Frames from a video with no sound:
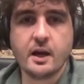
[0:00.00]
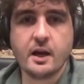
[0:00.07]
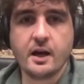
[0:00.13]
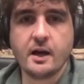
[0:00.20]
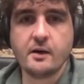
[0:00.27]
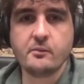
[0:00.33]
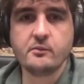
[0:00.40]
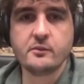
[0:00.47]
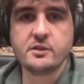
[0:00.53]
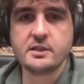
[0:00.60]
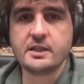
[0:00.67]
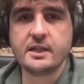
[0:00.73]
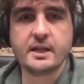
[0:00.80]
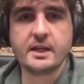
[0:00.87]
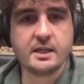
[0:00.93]

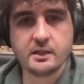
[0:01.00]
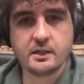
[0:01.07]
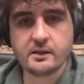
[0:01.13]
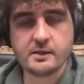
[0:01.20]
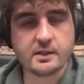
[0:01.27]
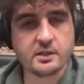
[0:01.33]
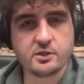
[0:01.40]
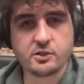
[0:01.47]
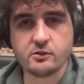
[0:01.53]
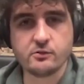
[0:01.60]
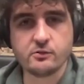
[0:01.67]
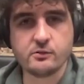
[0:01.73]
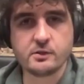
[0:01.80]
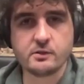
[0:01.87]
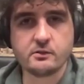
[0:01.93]
to get ahead of these
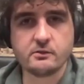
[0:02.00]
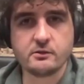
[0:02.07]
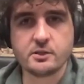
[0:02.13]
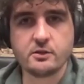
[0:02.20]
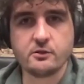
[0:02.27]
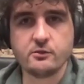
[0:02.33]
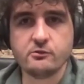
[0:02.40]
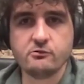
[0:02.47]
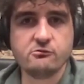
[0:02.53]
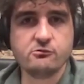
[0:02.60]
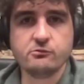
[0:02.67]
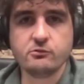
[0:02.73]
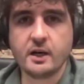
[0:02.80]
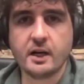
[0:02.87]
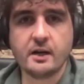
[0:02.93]
issues,
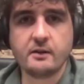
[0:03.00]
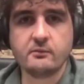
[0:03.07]
to